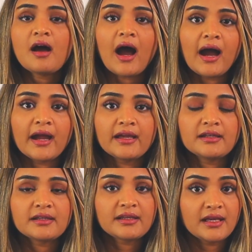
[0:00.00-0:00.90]
I
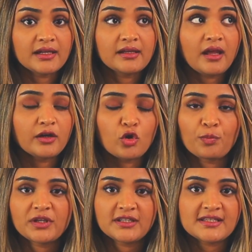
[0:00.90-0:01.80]
indicated an
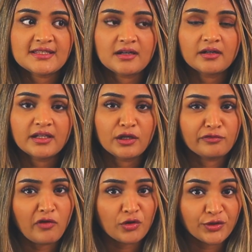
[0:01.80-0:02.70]
OPT start date
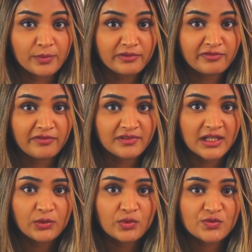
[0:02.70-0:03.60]
of October
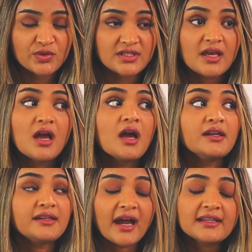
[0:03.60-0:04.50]
15th, which was
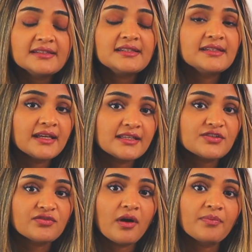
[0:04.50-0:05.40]
90
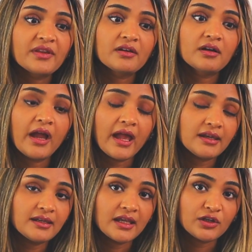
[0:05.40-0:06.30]
days from the
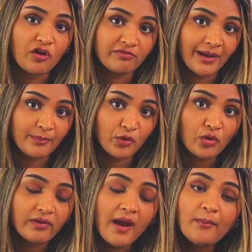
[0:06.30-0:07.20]
end date of my
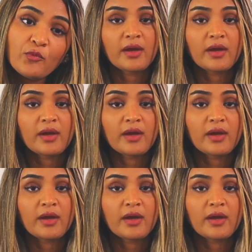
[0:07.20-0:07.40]
program.